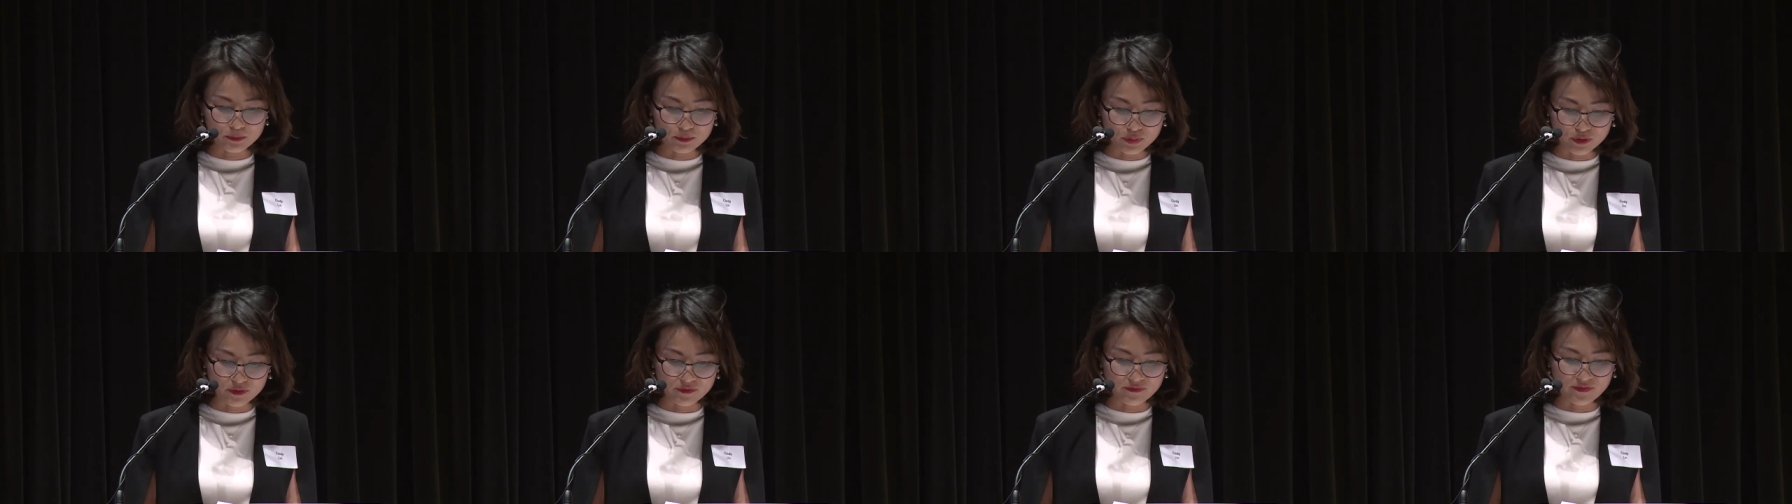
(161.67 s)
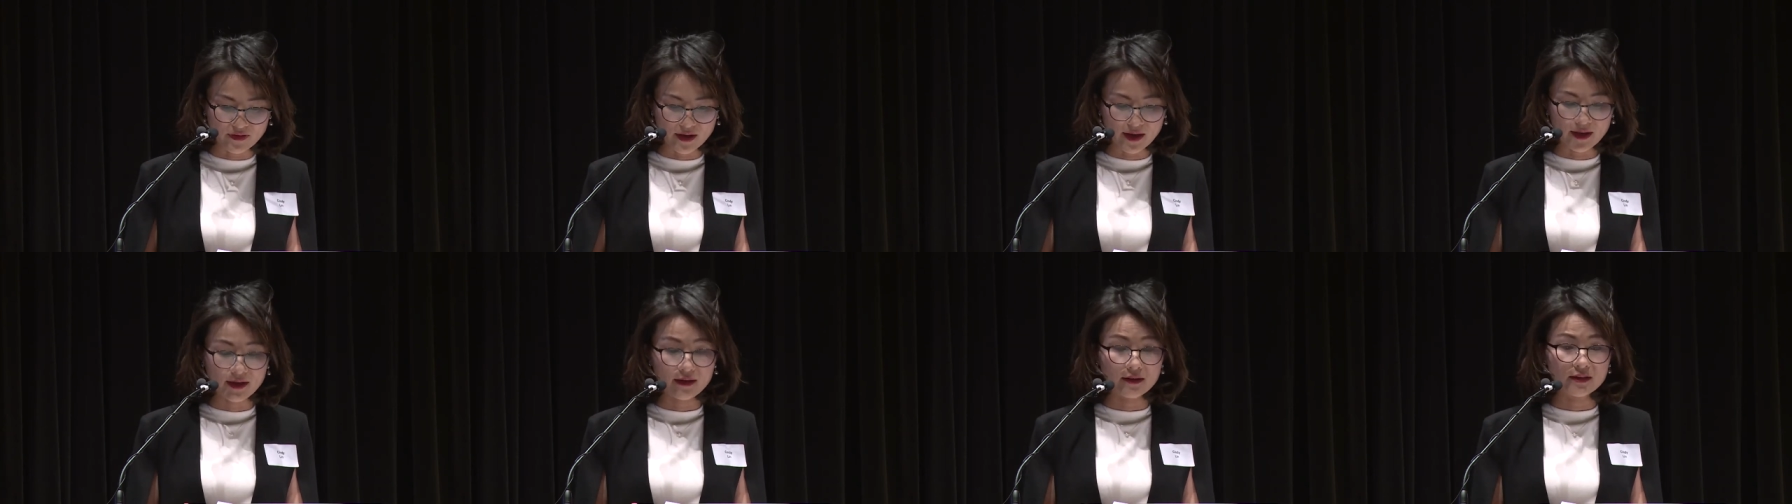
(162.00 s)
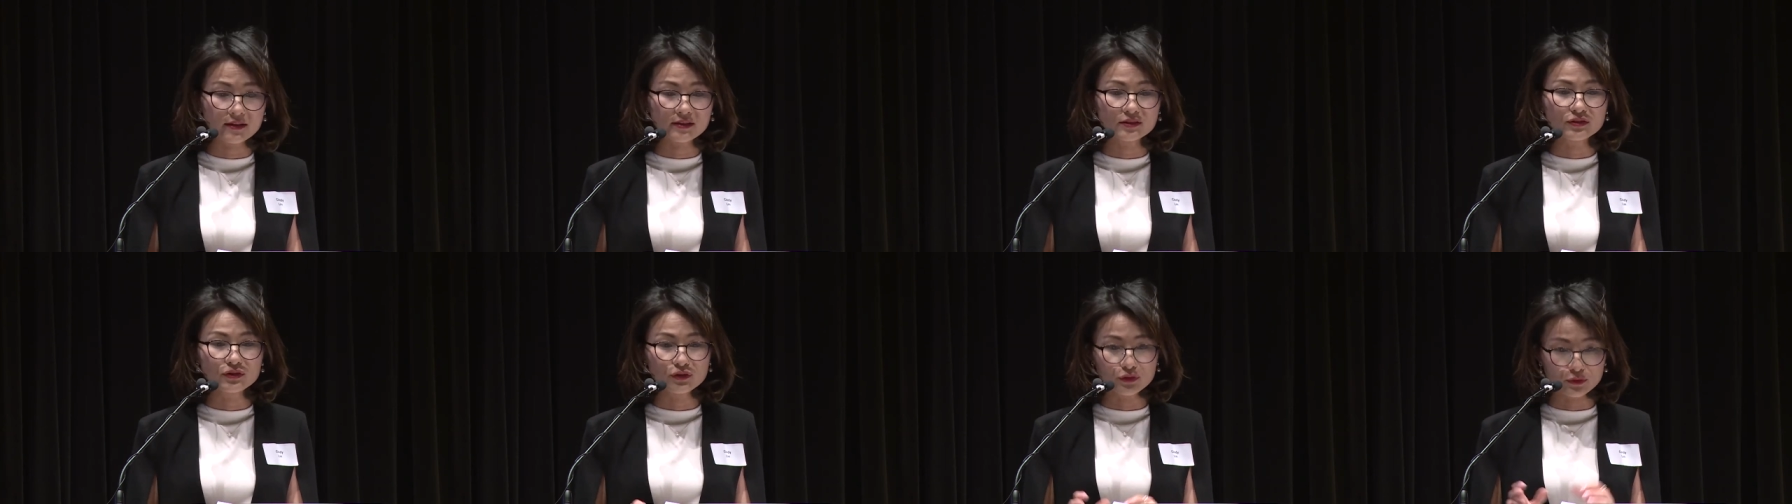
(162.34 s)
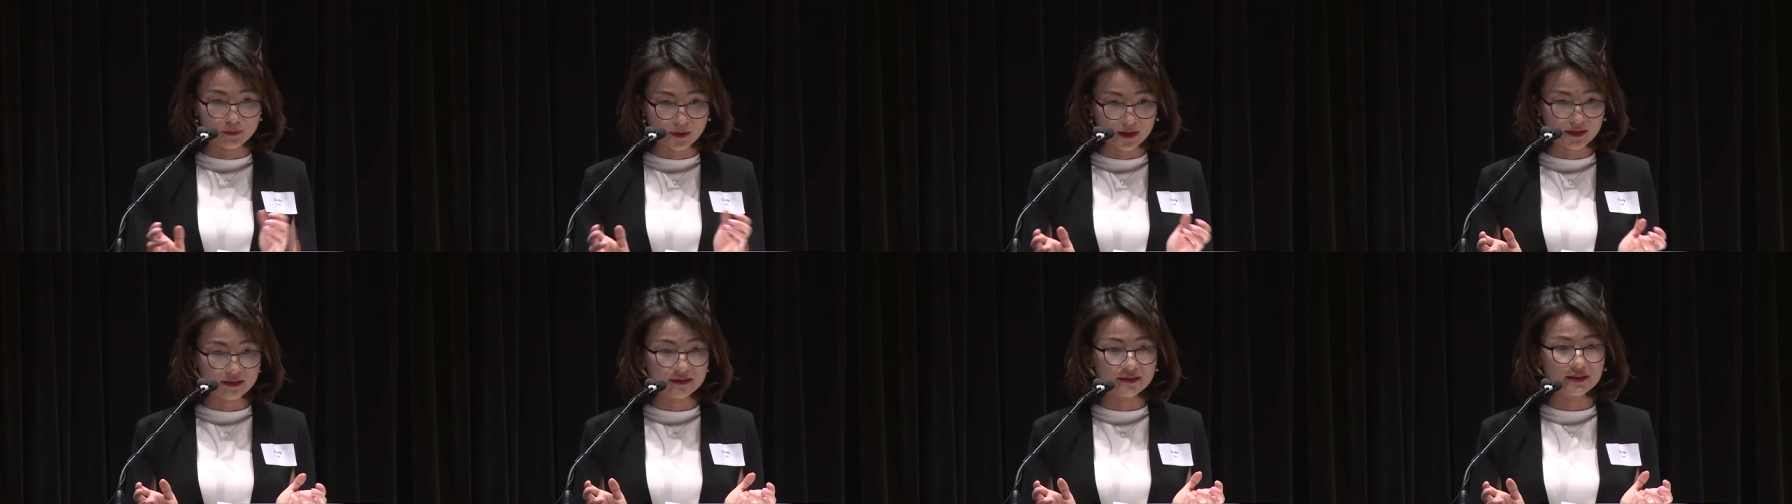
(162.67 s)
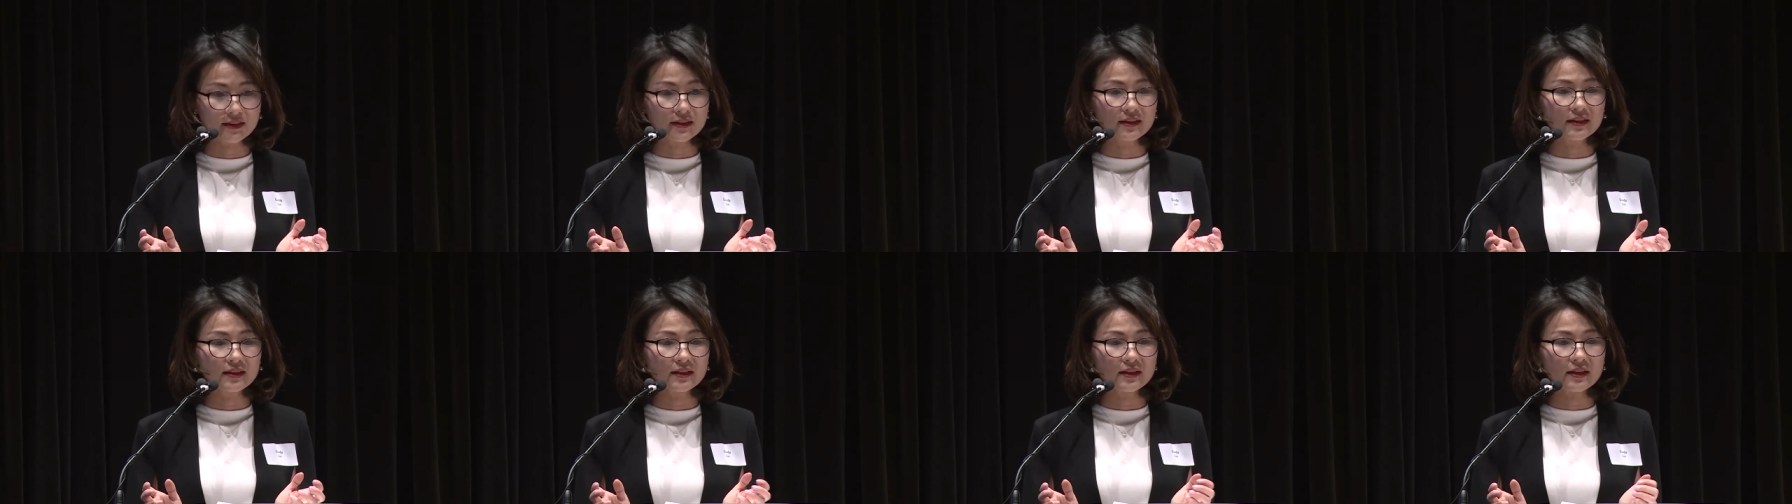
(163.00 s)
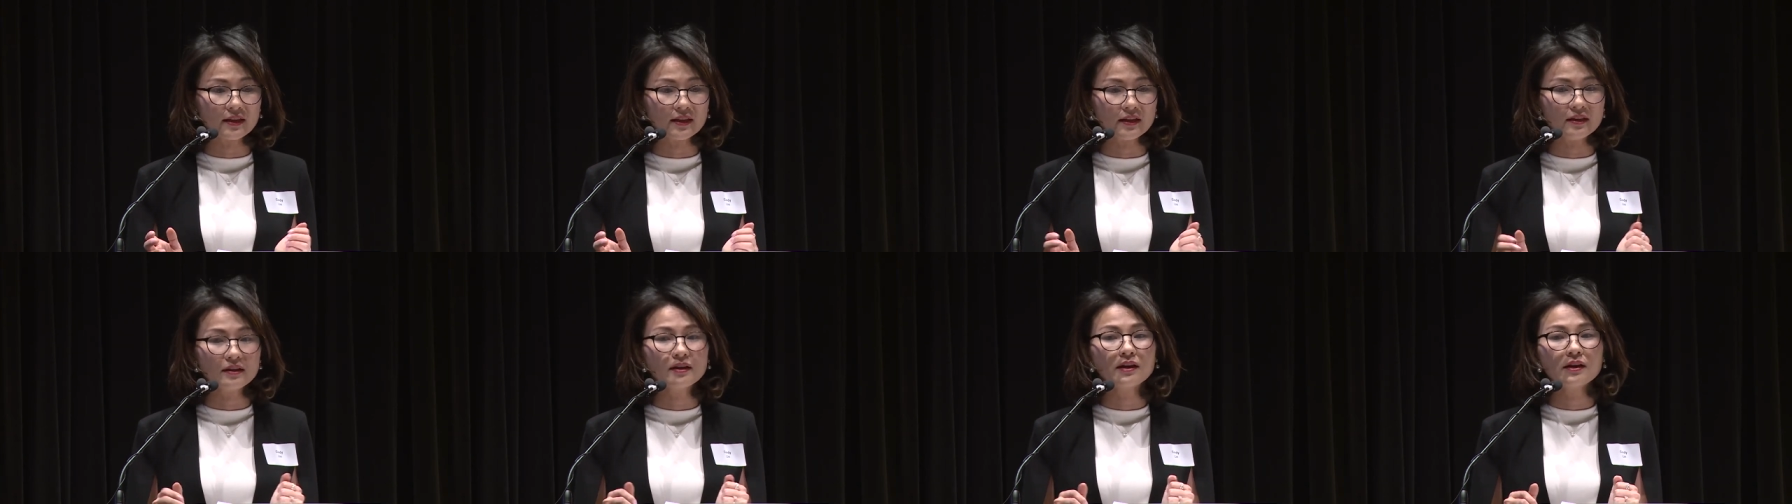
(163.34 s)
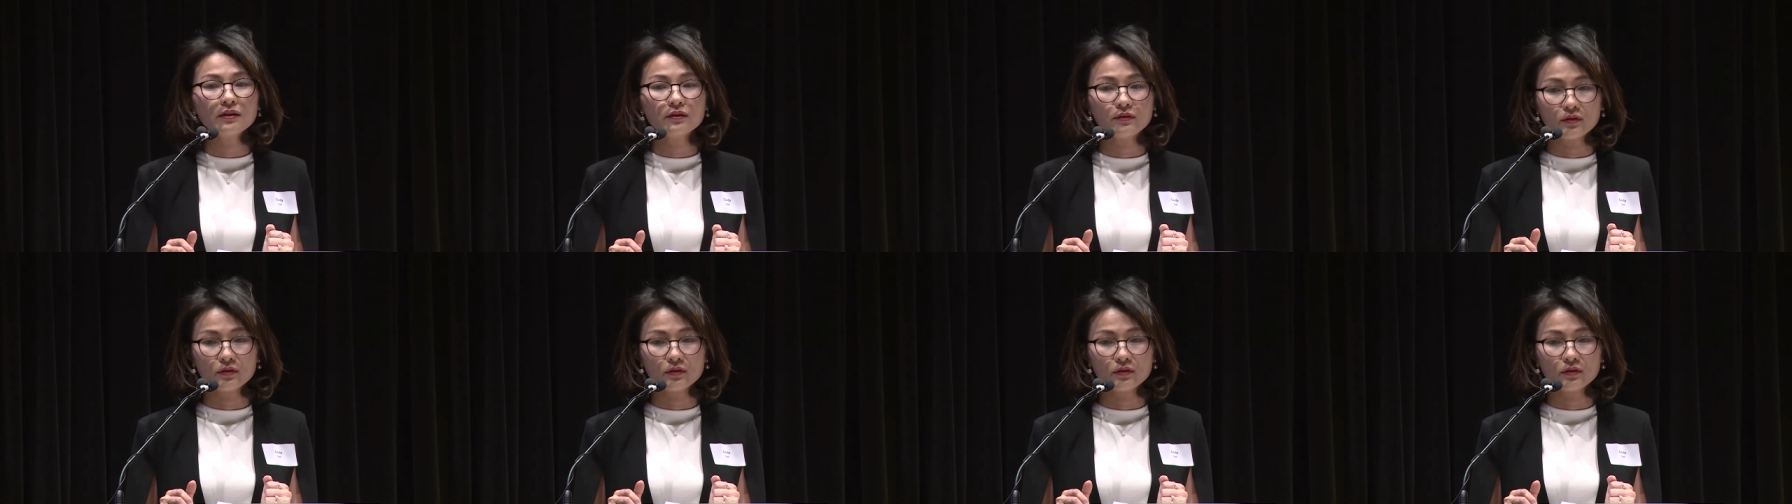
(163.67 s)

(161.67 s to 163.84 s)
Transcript: provide us to basically